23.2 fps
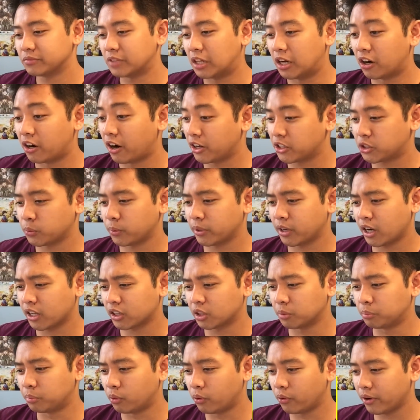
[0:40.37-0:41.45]
All right, so we got
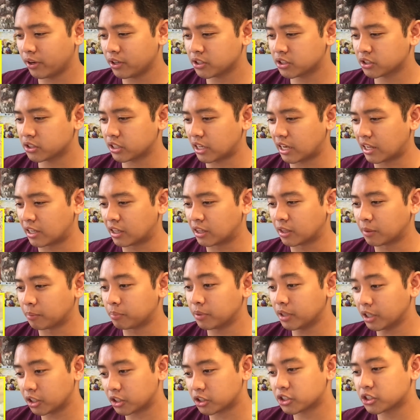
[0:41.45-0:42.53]
the boys in the
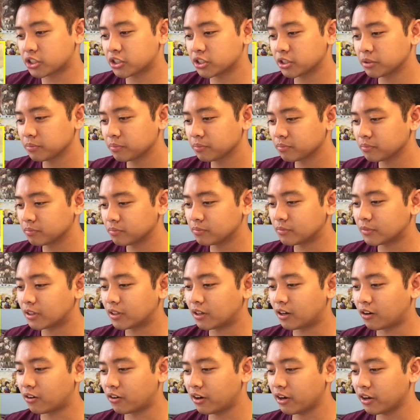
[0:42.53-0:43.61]
beach.
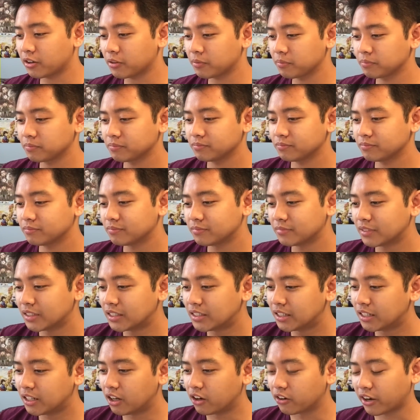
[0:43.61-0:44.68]
All right.
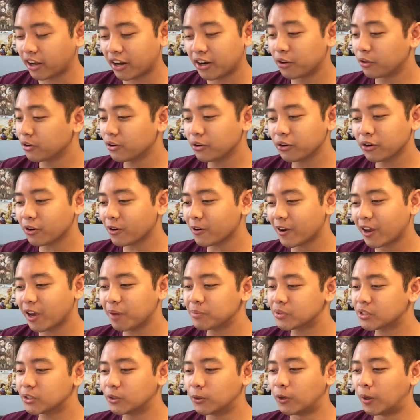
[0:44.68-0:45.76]
Okay, I don't know your
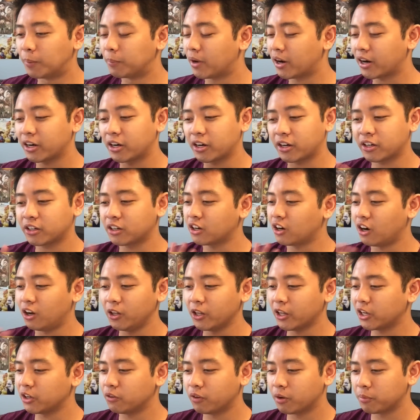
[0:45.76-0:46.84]
name, so I'm not gonna
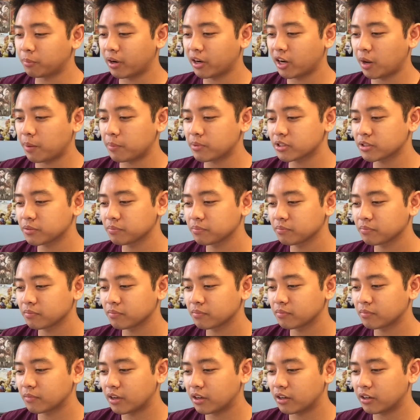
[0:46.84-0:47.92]
call anyone by names.
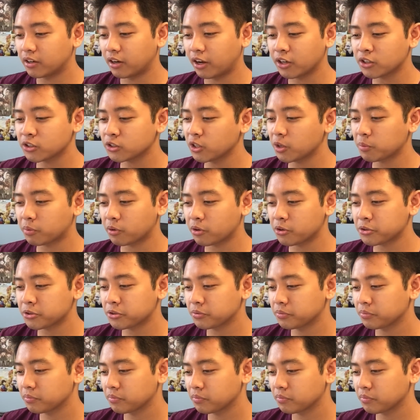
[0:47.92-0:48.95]
Nice slippers.